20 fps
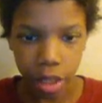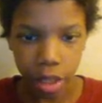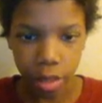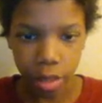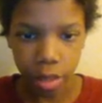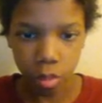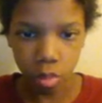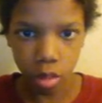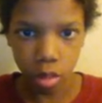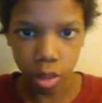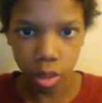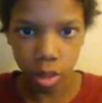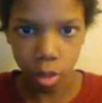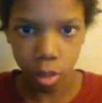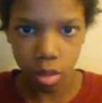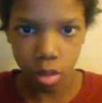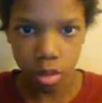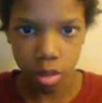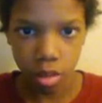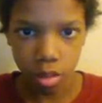It's really
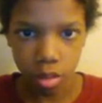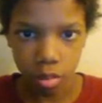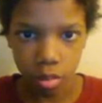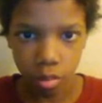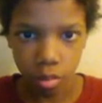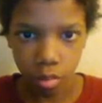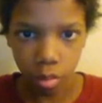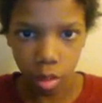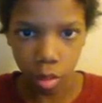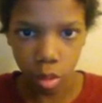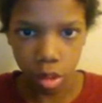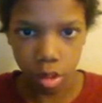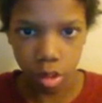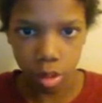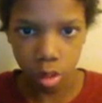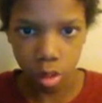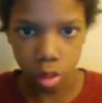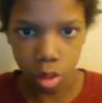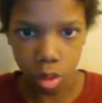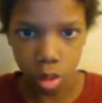dark. We're going
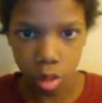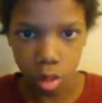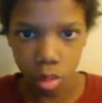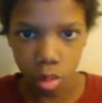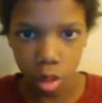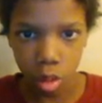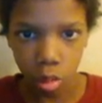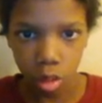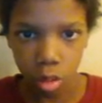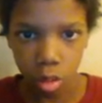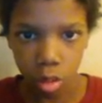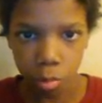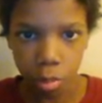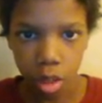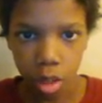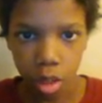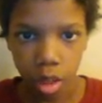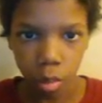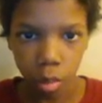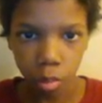to soon go up,
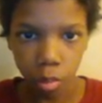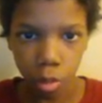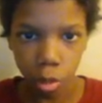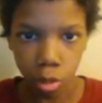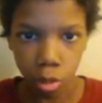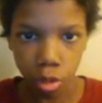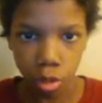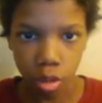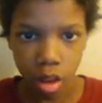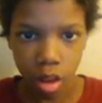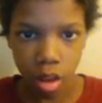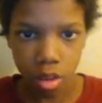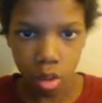and we're going to